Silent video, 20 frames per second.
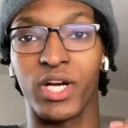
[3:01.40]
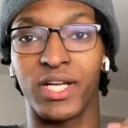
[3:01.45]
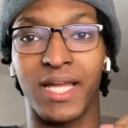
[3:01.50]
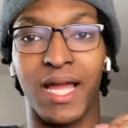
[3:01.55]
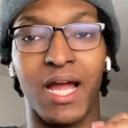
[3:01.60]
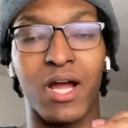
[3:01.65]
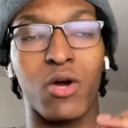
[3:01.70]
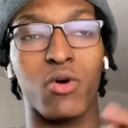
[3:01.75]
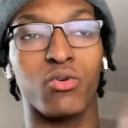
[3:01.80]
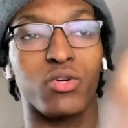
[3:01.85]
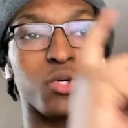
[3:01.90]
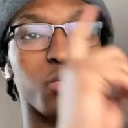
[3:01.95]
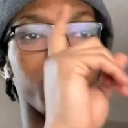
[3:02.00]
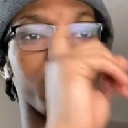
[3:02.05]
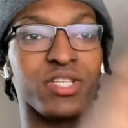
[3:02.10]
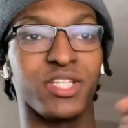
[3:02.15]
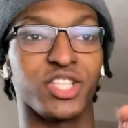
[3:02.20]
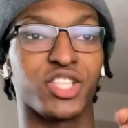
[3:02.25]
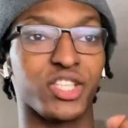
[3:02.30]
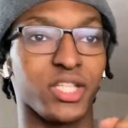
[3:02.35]
out, go
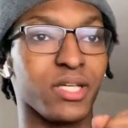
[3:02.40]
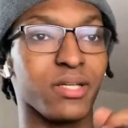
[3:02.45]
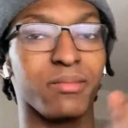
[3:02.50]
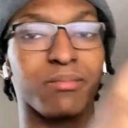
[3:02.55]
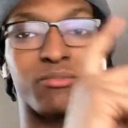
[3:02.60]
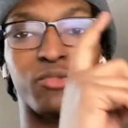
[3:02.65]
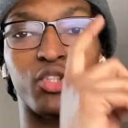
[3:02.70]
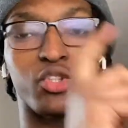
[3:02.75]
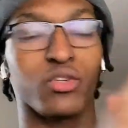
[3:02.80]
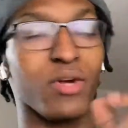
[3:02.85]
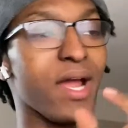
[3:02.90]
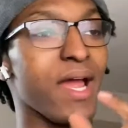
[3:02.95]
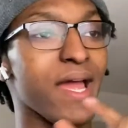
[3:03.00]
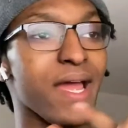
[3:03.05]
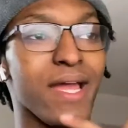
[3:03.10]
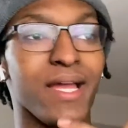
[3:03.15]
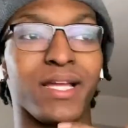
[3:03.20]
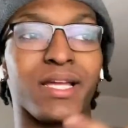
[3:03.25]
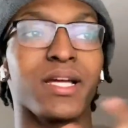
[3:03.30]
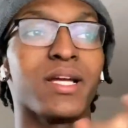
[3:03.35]
to the gym,
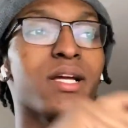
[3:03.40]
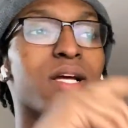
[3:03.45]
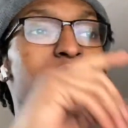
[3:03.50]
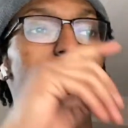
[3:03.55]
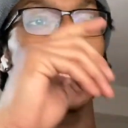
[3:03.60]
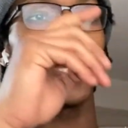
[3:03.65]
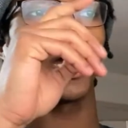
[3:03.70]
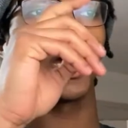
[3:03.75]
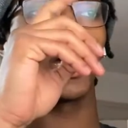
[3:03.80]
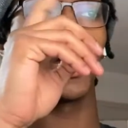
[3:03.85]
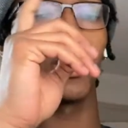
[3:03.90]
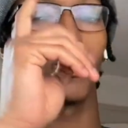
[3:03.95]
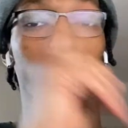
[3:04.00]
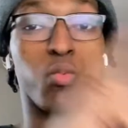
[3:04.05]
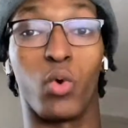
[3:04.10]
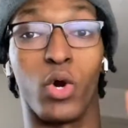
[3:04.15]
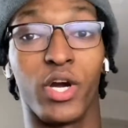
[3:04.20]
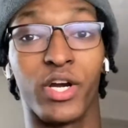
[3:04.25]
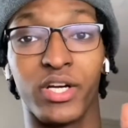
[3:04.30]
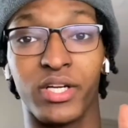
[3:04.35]
track,
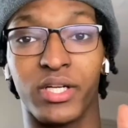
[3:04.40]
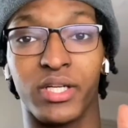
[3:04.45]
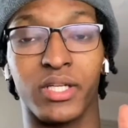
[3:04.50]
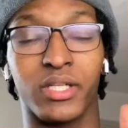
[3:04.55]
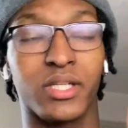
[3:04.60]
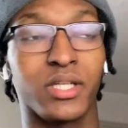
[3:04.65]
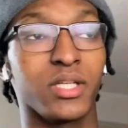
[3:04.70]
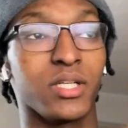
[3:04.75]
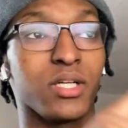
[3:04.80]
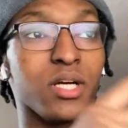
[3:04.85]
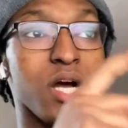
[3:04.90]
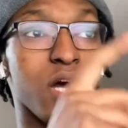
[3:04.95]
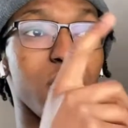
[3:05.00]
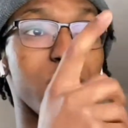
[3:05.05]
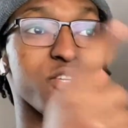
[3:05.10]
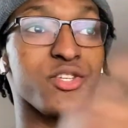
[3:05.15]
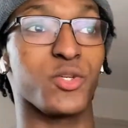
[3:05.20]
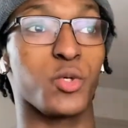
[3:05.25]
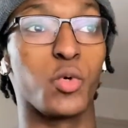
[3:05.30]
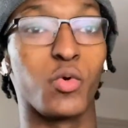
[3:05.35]
work,
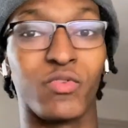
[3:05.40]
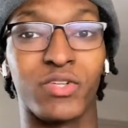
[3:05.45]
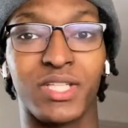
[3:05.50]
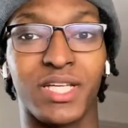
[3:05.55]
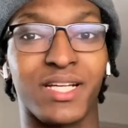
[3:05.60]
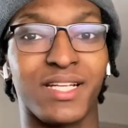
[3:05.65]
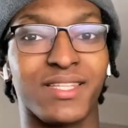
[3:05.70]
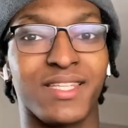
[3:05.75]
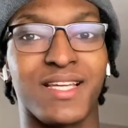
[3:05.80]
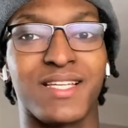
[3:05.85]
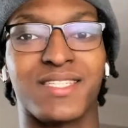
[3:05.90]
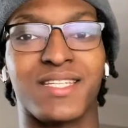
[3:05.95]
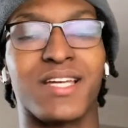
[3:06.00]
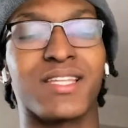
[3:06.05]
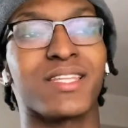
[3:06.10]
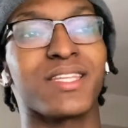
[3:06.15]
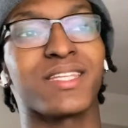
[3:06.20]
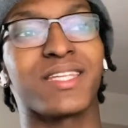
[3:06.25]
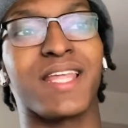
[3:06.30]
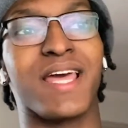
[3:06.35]
school related things.
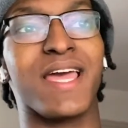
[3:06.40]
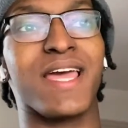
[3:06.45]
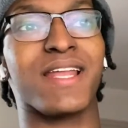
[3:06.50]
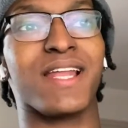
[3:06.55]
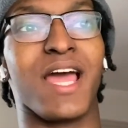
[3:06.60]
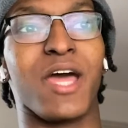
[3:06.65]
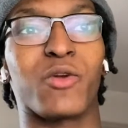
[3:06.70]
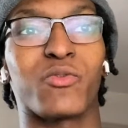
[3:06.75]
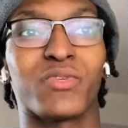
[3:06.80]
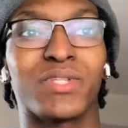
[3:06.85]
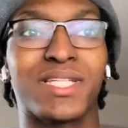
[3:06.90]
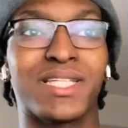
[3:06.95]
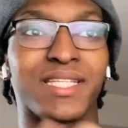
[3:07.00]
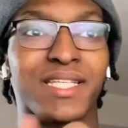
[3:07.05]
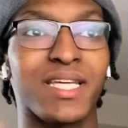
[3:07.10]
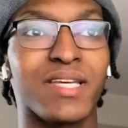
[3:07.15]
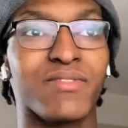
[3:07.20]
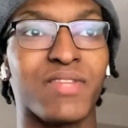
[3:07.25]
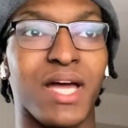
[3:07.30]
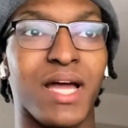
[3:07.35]
Other than that, I don't really
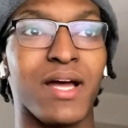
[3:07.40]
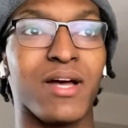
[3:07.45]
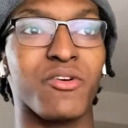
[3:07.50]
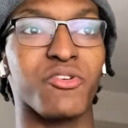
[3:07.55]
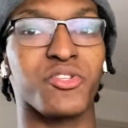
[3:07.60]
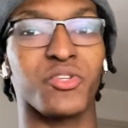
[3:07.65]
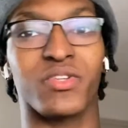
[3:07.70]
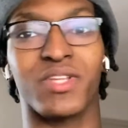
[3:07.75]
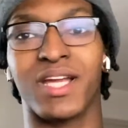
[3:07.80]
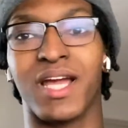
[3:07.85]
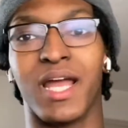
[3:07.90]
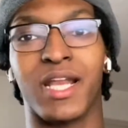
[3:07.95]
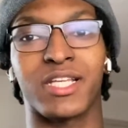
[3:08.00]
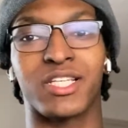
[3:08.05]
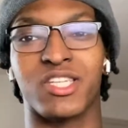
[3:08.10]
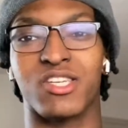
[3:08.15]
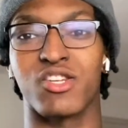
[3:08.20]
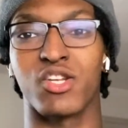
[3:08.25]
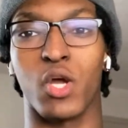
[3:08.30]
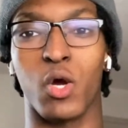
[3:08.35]
leave the house. So they kind of
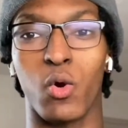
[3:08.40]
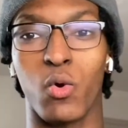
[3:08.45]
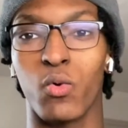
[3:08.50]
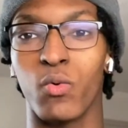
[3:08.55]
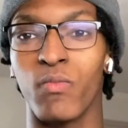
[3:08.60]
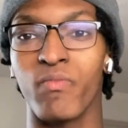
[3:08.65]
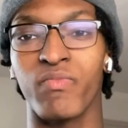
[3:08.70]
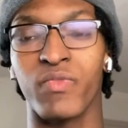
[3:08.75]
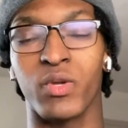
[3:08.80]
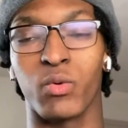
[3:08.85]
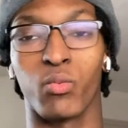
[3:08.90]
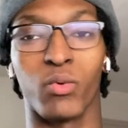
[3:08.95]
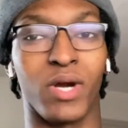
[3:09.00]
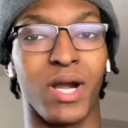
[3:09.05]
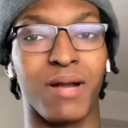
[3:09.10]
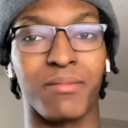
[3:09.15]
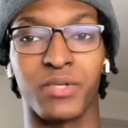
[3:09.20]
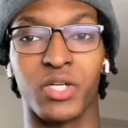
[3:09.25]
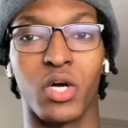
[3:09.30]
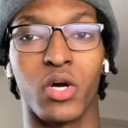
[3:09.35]
just know where
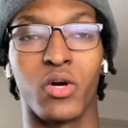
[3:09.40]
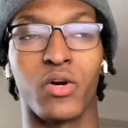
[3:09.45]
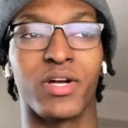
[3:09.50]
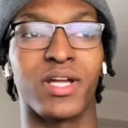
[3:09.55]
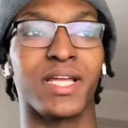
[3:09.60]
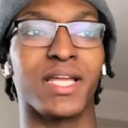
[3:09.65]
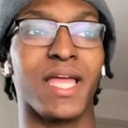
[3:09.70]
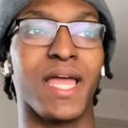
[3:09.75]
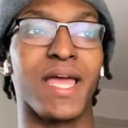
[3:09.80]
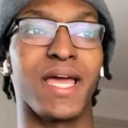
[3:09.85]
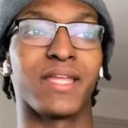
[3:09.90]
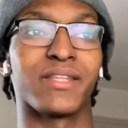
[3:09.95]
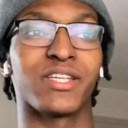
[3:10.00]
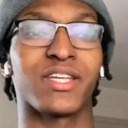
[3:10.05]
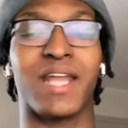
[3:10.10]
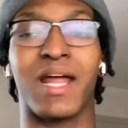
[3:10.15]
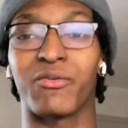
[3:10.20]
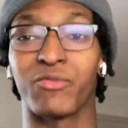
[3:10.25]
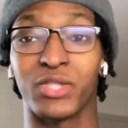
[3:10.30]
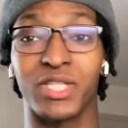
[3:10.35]
I'm going, and they're
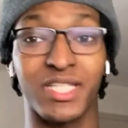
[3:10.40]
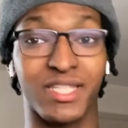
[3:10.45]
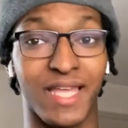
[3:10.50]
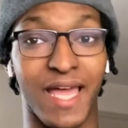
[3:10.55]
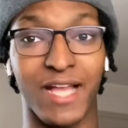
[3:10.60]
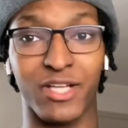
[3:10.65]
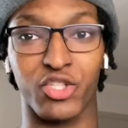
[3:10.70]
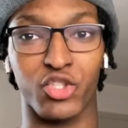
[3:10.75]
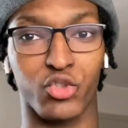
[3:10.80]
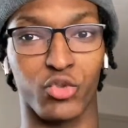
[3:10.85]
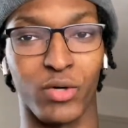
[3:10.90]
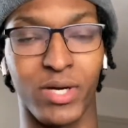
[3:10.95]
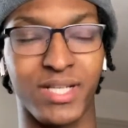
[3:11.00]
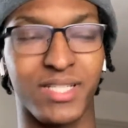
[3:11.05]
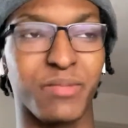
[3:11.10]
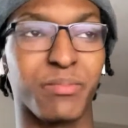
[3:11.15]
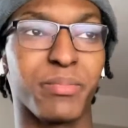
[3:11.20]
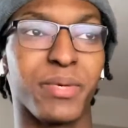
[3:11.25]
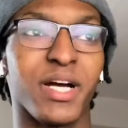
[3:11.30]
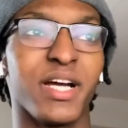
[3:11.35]
not really that strict,
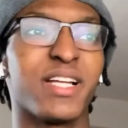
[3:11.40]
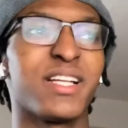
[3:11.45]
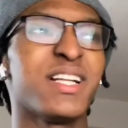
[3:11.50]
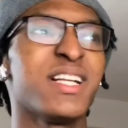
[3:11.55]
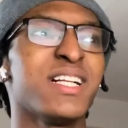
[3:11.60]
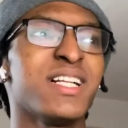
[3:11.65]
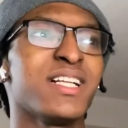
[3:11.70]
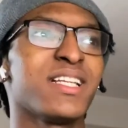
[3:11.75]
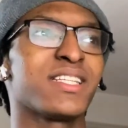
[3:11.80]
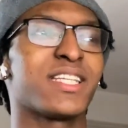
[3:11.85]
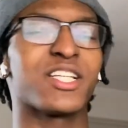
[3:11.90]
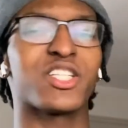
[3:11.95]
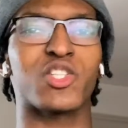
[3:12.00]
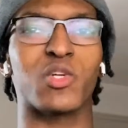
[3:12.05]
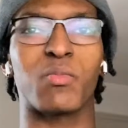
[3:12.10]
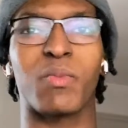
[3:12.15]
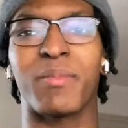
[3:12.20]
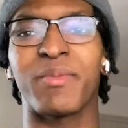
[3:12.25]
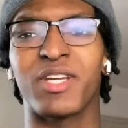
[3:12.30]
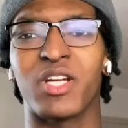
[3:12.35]
but they just
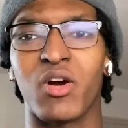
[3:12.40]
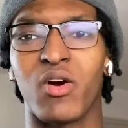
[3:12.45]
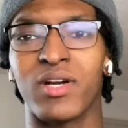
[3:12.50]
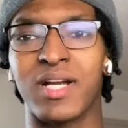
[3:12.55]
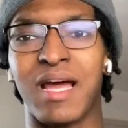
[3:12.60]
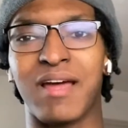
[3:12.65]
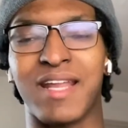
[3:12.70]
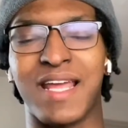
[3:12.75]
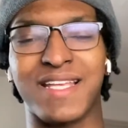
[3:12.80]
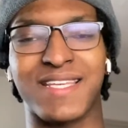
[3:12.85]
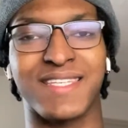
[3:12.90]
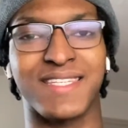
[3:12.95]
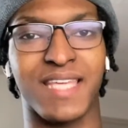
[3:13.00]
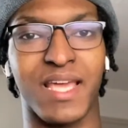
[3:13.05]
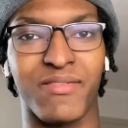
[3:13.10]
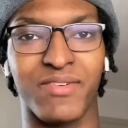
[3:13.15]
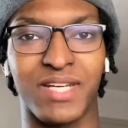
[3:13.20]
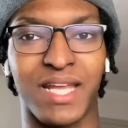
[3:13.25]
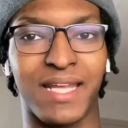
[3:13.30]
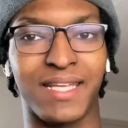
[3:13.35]
don't want me going out at
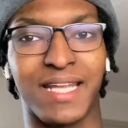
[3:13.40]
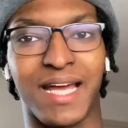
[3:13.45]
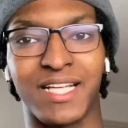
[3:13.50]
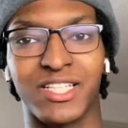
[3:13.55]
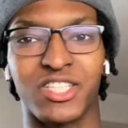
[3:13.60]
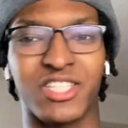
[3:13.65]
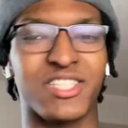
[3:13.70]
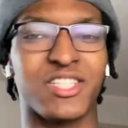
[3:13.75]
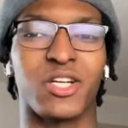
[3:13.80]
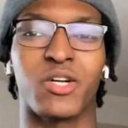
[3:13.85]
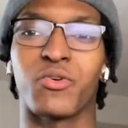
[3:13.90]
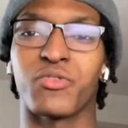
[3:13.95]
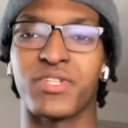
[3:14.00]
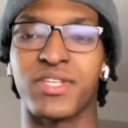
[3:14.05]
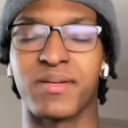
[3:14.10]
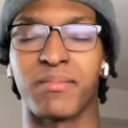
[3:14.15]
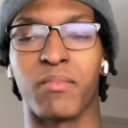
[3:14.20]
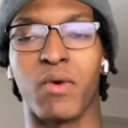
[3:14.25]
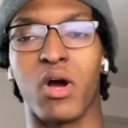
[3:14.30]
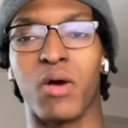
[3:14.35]
7 at night just to go to
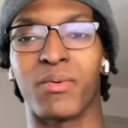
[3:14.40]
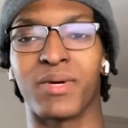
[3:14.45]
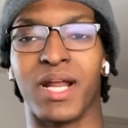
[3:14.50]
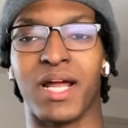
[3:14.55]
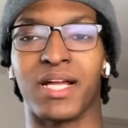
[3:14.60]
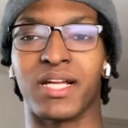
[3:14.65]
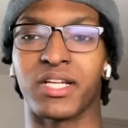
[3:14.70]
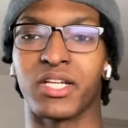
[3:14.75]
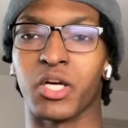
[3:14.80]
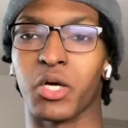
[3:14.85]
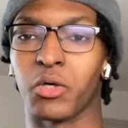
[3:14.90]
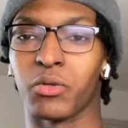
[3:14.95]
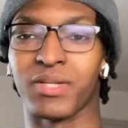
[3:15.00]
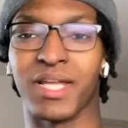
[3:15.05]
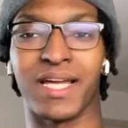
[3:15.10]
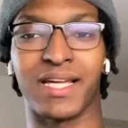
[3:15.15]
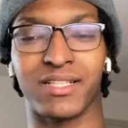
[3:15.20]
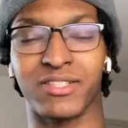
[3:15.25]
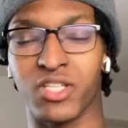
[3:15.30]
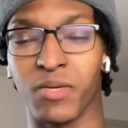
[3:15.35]
the mall when I can go
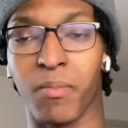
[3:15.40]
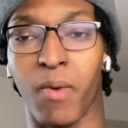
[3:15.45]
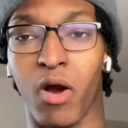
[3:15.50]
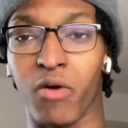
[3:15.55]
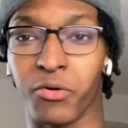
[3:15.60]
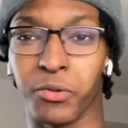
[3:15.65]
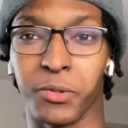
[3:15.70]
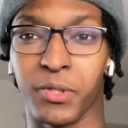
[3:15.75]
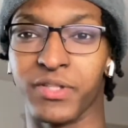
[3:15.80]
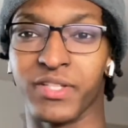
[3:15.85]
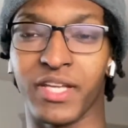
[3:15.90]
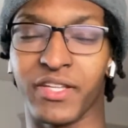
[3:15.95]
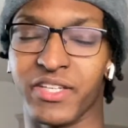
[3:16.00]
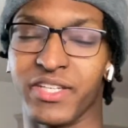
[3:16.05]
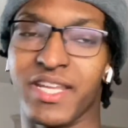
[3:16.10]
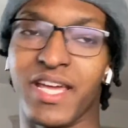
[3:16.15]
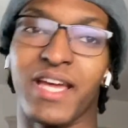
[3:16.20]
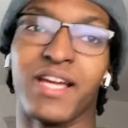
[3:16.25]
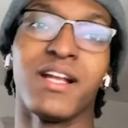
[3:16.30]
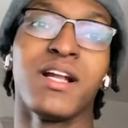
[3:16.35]
like tomorrow or another
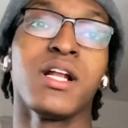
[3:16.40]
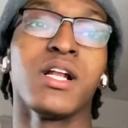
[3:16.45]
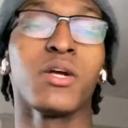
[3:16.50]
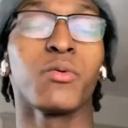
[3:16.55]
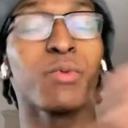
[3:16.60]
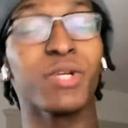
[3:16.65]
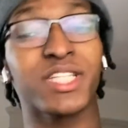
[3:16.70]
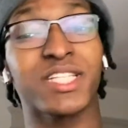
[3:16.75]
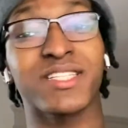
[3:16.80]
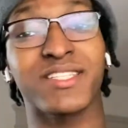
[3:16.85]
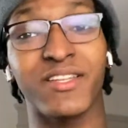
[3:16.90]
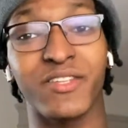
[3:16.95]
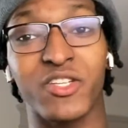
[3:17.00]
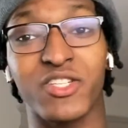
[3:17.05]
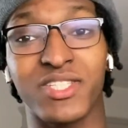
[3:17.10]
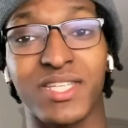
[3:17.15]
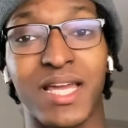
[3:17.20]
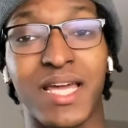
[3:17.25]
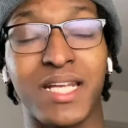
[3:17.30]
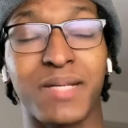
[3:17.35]
day, which is
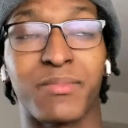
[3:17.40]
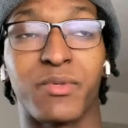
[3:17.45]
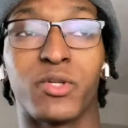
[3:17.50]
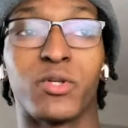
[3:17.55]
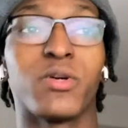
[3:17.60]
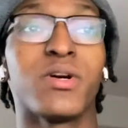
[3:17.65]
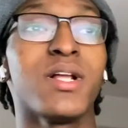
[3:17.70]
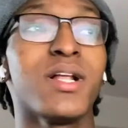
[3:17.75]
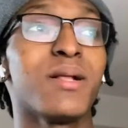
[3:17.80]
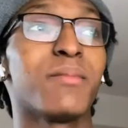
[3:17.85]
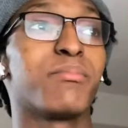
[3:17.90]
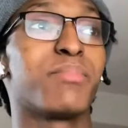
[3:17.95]
understandable.